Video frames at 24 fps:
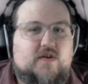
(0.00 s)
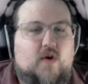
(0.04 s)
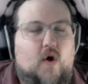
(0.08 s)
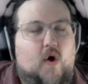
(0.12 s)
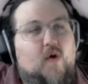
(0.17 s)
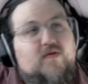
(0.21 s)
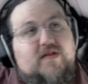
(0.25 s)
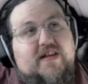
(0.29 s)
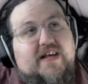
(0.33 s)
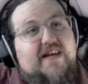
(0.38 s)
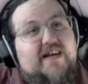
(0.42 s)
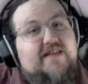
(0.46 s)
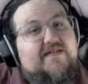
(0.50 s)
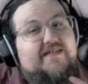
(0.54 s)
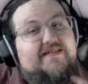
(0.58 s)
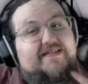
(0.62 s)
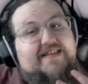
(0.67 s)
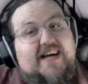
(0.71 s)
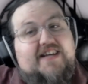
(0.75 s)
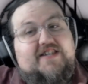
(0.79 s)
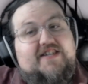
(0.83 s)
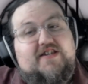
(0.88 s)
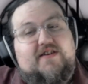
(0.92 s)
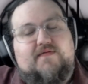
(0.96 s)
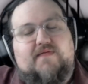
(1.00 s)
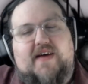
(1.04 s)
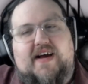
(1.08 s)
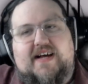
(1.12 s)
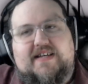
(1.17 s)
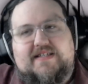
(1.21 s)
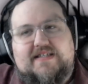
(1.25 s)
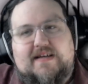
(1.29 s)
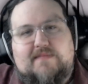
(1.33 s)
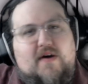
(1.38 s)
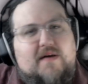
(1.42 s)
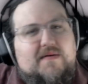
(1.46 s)
only in the sketching
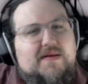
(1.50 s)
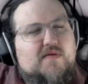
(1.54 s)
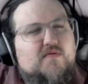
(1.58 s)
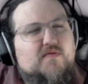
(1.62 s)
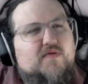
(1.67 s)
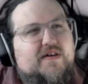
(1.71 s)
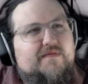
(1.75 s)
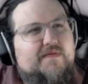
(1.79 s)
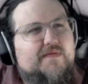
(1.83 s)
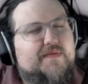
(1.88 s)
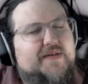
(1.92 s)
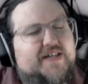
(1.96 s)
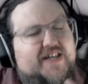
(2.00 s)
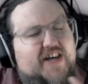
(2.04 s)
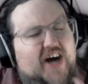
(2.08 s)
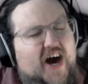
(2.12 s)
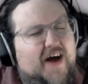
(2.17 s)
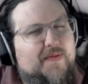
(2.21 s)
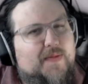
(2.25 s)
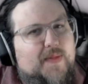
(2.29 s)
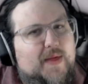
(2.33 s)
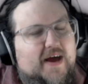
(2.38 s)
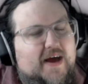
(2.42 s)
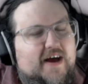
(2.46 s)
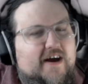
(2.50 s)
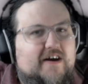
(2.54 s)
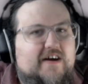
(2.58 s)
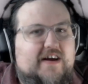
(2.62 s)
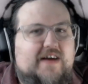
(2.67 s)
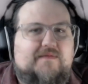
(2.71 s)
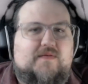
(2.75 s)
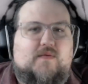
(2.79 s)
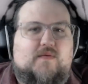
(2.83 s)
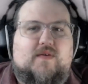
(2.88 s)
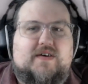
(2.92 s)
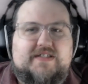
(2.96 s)
phase. I probably wouldn't have even got there
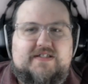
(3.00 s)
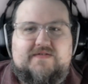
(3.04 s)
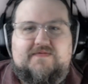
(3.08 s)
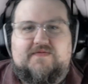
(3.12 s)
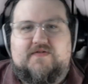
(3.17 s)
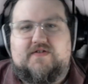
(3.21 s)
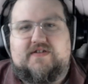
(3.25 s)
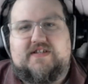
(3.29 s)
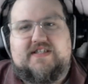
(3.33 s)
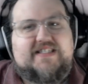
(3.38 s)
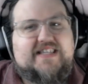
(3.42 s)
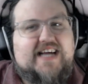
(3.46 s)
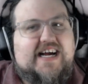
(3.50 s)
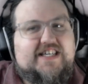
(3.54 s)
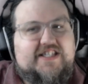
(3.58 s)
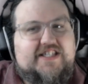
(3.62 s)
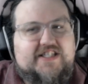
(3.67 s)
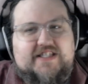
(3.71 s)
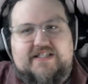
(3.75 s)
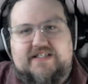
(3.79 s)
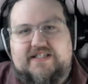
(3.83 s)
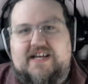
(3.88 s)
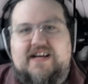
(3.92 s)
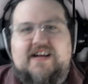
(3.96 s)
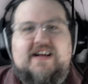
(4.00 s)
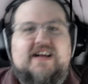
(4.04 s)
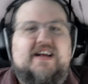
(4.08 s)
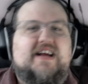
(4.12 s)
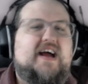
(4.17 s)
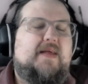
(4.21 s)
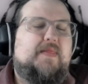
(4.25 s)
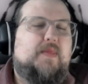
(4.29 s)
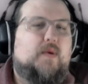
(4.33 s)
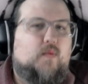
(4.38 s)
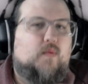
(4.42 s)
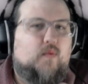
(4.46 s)
if it wasn't for the sketches
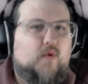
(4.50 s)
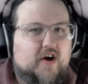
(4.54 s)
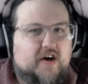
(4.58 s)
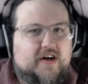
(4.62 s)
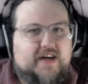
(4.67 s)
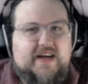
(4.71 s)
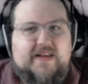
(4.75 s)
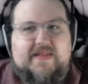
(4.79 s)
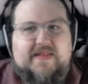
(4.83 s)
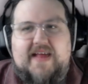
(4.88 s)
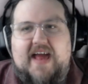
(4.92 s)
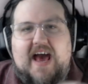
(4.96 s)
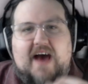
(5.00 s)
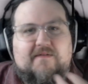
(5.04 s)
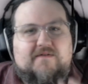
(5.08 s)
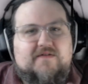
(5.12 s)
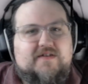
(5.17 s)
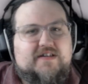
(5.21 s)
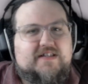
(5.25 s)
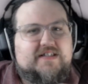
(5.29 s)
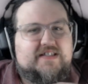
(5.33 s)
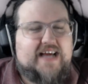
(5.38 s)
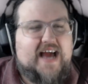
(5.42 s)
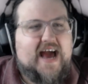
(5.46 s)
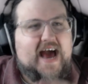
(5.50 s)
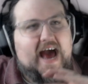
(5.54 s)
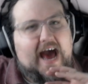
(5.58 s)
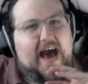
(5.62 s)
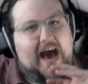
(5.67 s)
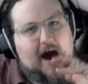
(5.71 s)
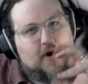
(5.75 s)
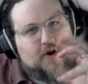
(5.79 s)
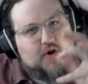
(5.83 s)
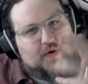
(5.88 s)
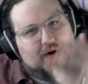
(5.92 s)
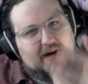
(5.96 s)
and the work and the effort to say,
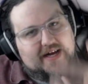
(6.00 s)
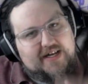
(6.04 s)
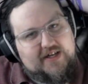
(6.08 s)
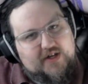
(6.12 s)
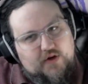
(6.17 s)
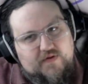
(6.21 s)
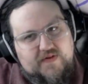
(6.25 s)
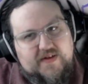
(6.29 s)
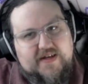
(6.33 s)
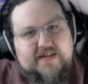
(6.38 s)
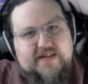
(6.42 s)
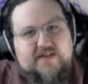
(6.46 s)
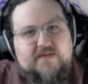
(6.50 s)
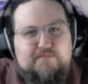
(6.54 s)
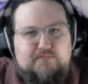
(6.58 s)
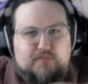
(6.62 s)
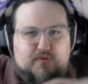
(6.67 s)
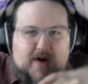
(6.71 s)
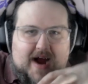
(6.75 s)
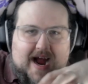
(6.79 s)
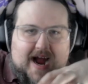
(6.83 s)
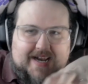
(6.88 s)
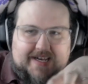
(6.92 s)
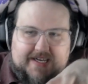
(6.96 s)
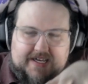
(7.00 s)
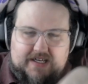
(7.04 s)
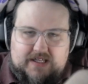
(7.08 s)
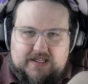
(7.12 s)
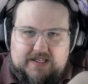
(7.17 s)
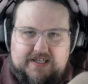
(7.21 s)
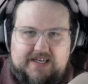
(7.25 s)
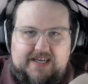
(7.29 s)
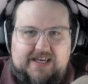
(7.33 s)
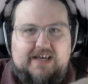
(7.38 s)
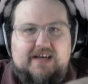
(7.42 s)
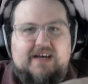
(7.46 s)
how do I do this
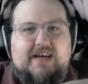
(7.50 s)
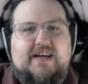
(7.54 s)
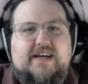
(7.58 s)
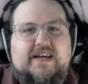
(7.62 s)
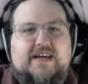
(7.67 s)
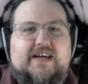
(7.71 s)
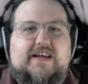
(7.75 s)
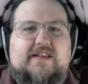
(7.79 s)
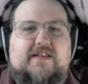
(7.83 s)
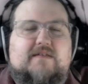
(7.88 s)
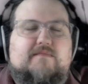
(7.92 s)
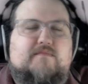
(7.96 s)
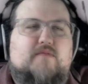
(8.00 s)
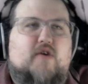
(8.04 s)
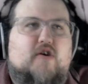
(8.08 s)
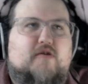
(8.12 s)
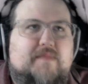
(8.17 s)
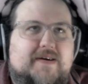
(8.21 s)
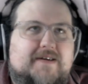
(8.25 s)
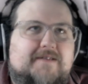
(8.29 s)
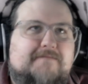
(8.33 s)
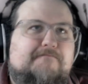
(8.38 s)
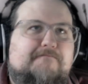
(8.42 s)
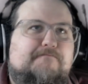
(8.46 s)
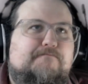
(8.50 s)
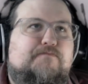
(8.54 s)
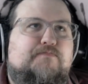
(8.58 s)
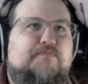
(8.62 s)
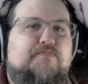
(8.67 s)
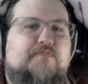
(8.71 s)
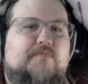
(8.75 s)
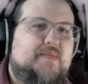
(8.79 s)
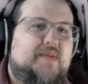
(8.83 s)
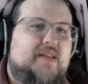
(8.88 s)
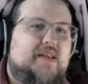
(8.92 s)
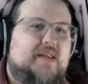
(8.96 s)
practically in the moment?
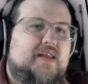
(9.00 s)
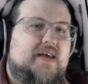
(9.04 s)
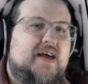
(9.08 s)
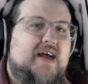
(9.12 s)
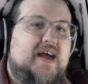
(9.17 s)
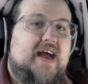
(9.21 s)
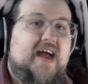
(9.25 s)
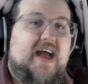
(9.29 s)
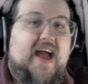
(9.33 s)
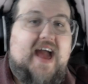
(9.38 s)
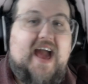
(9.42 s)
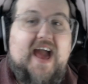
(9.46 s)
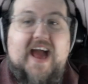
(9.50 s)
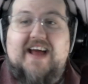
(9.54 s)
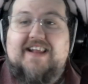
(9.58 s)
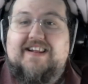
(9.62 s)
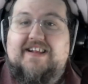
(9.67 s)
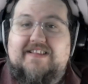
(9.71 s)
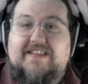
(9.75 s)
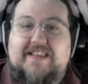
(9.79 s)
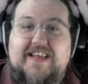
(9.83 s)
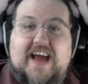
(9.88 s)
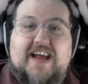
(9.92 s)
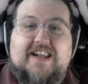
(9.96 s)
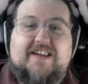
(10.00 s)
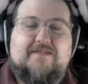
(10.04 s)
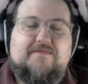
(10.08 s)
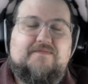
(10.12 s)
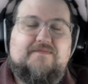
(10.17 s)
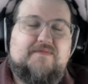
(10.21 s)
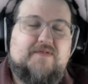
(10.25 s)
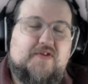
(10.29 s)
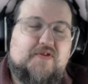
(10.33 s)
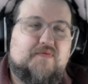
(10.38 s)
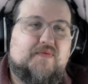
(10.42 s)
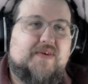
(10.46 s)
And at the end of
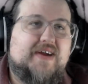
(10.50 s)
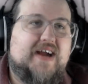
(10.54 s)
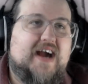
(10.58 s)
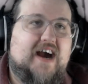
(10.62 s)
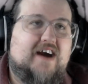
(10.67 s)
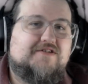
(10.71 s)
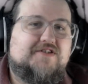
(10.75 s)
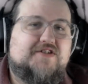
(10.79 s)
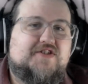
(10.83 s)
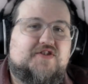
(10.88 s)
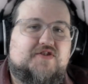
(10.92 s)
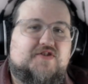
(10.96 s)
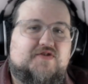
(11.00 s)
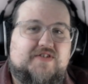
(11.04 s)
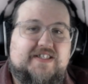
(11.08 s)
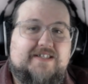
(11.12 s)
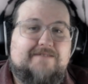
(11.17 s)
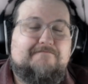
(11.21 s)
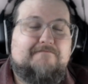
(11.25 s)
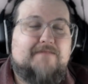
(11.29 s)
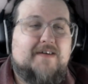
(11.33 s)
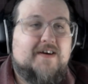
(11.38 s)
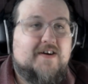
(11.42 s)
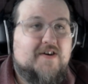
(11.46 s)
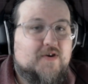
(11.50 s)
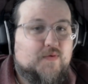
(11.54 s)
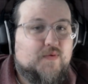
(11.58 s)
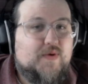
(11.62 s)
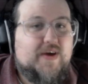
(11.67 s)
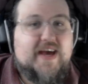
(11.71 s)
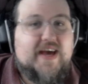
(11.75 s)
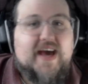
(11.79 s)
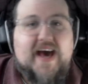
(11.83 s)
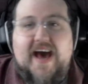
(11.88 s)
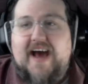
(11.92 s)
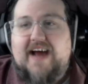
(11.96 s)
the 3-hour stream,
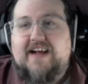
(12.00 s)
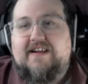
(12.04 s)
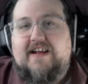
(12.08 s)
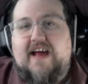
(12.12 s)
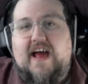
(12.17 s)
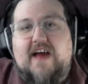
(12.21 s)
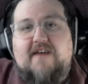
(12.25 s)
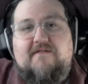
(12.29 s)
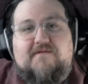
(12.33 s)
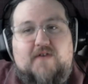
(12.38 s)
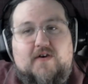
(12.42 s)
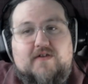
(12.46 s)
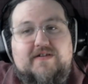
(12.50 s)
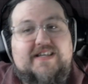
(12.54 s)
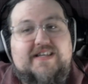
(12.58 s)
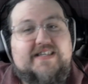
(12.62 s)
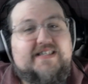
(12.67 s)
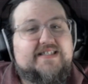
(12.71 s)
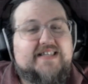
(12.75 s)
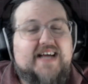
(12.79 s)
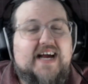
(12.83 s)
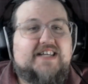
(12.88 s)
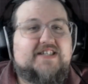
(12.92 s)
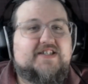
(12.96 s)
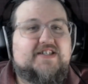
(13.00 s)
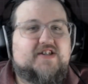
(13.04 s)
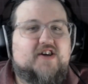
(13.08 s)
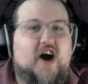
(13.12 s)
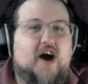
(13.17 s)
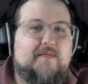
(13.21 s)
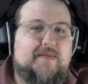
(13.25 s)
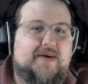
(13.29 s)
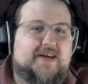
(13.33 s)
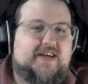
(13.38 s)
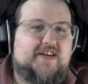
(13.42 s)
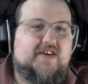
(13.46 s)
we had a fully sketched
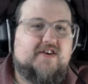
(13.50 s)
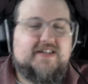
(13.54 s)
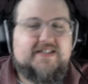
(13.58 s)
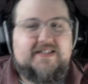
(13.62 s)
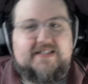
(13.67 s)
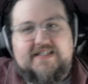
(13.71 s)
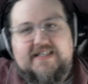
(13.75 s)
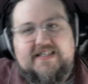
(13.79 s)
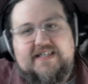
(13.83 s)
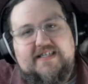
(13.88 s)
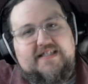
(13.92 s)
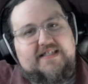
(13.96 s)
comic. You can see